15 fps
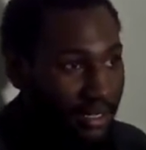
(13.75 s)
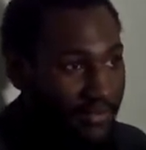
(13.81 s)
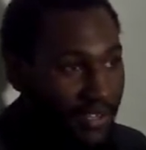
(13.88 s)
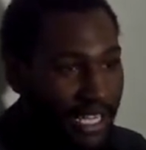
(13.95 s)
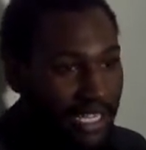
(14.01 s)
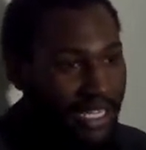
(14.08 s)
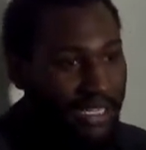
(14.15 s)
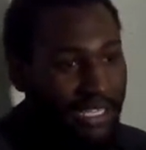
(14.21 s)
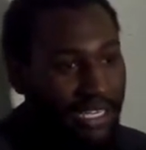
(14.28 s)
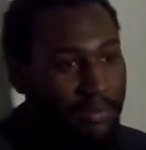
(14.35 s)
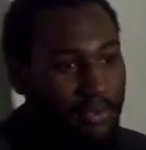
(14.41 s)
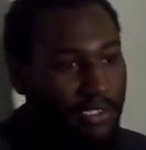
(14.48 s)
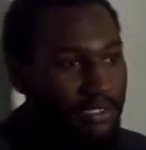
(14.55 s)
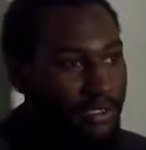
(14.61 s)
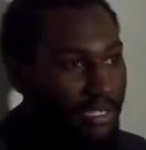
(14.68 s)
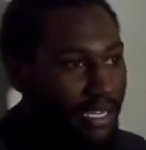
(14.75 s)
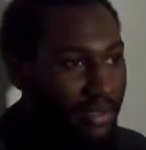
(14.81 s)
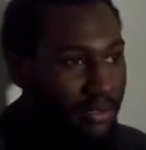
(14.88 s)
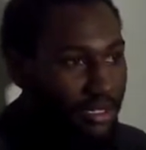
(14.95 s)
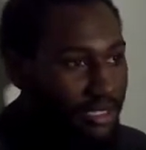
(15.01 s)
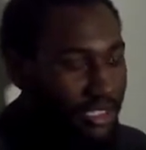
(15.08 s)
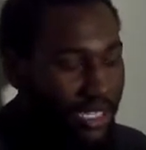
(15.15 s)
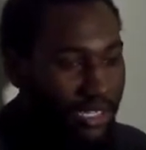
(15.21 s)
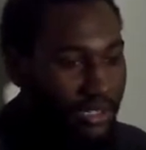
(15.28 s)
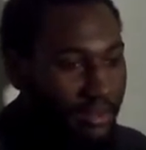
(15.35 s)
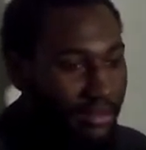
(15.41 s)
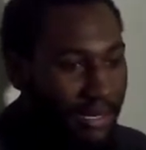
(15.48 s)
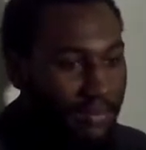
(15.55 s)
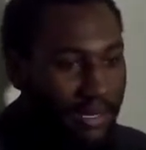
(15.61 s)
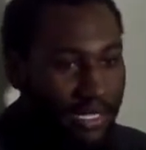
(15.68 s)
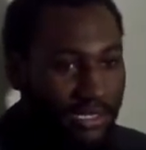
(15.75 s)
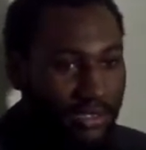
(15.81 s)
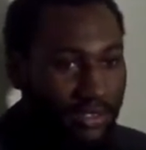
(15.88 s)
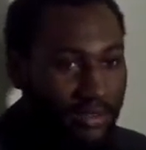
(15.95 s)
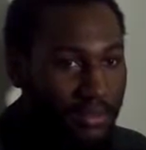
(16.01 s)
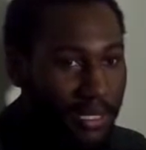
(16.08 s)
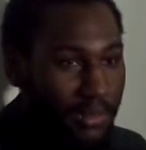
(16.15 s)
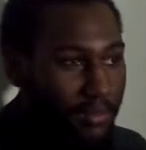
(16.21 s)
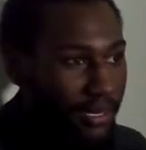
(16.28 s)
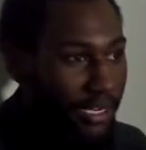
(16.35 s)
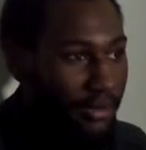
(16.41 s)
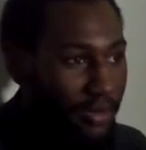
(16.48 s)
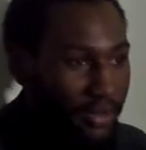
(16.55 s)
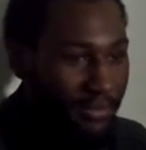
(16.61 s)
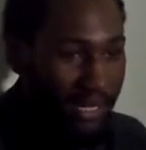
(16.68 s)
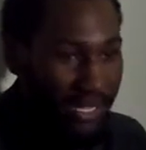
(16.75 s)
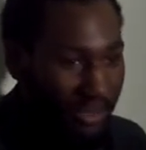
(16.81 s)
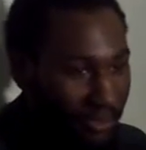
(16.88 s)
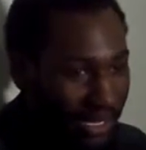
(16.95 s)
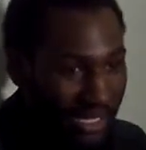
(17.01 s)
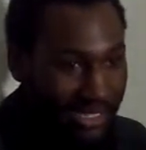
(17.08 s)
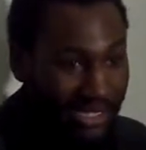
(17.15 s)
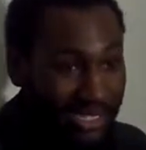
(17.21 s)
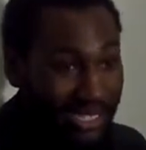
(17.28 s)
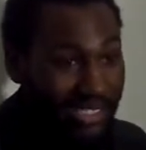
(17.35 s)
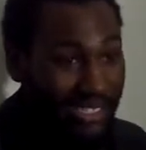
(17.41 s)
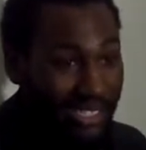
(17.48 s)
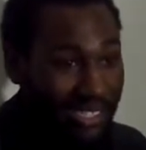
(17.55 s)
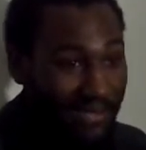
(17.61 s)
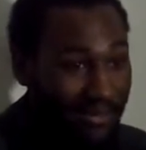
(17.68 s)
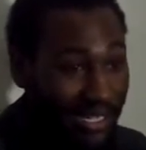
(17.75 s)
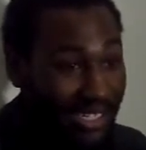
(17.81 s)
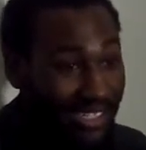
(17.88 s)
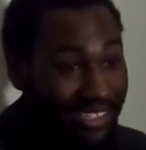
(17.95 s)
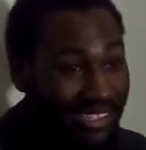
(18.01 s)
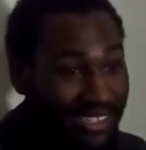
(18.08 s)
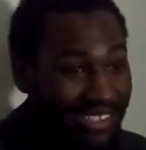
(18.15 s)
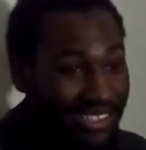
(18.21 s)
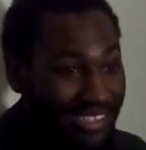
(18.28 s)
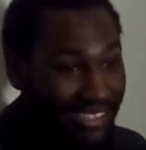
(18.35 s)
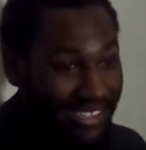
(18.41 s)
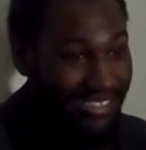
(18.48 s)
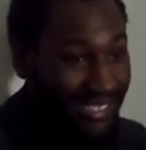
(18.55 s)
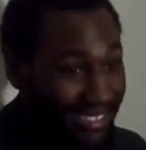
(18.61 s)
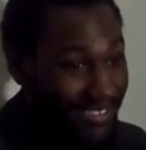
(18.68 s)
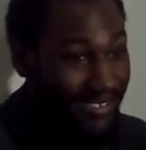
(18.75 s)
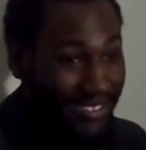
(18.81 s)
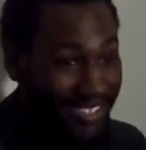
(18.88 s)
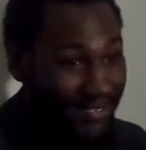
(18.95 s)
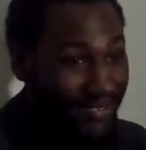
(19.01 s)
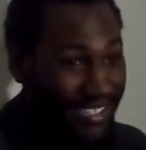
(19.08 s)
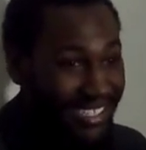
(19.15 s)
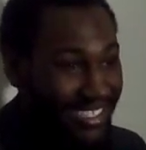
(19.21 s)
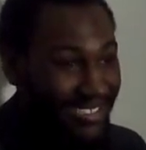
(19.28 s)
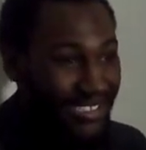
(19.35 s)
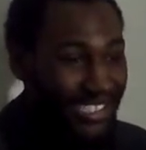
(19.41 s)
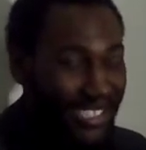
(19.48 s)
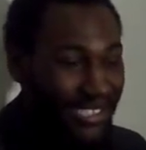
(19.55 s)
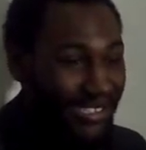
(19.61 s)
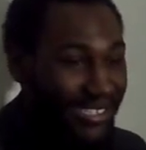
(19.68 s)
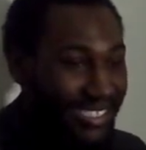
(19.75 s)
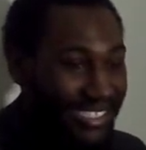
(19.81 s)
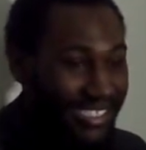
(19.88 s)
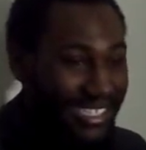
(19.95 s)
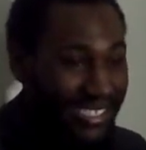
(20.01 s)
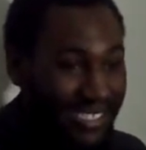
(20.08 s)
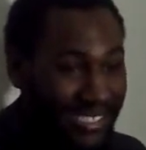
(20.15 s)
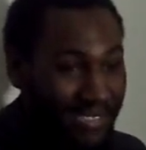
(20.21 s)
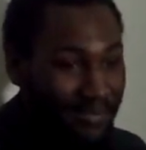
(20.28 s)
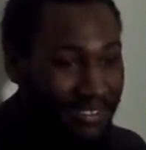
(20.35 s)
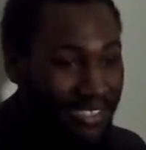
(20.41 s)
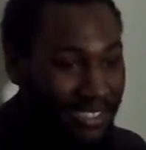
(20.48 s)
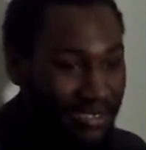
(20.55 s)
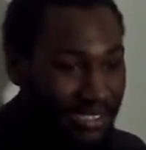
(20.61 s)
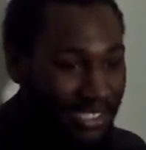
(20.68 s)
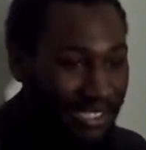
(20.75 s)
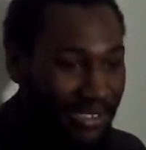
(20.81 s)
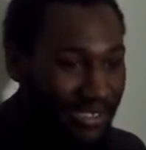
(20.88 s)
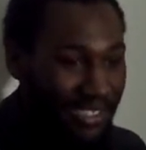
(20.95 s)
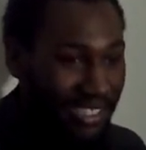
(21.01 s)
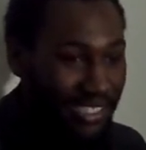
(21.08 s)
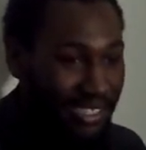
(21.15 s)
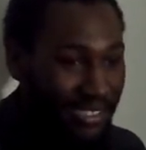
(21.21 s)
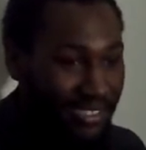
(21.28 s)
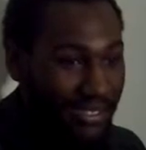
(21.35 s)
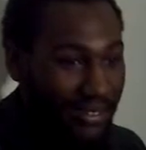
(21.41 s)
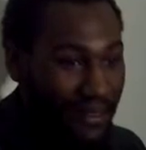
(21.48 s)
if I got the opportunity, I would have tried to do my best on him. He probably would have made the wild shots that he made. I feel like he was just throwing his shots up and it was just going in.